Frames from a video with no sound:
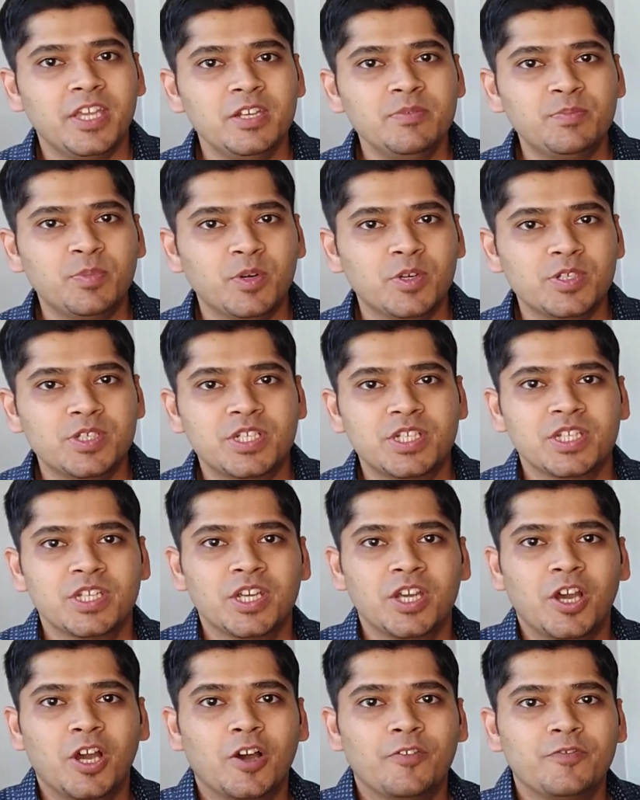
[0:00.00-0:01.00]
input
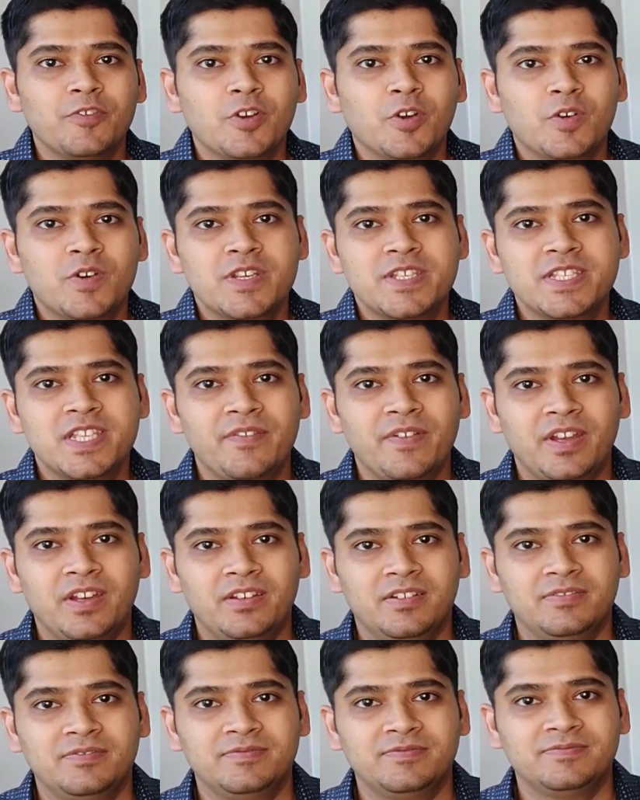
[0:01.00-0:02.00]
of node
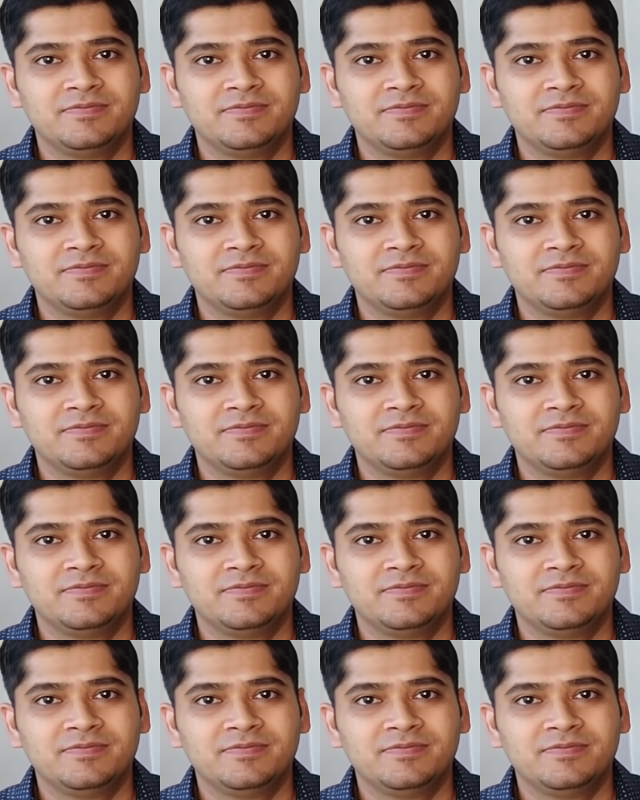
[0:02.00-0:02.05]
7.